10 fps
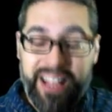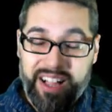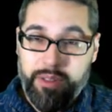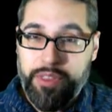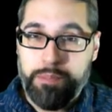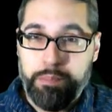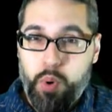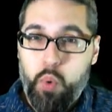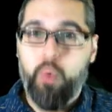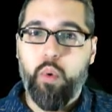healthy
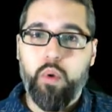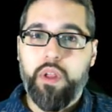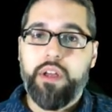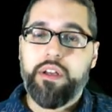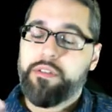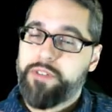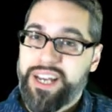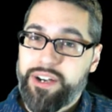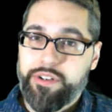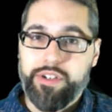pool of
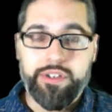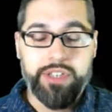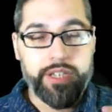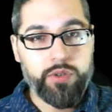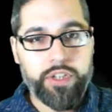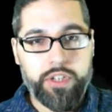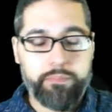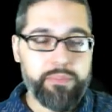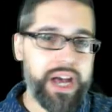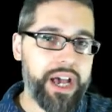characters that you can
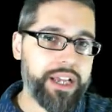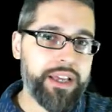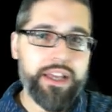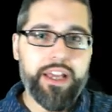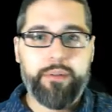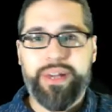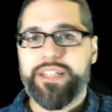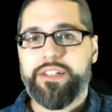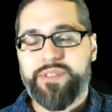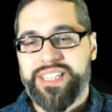combine and make
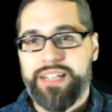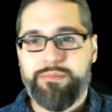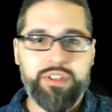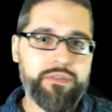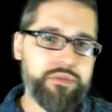different teams of.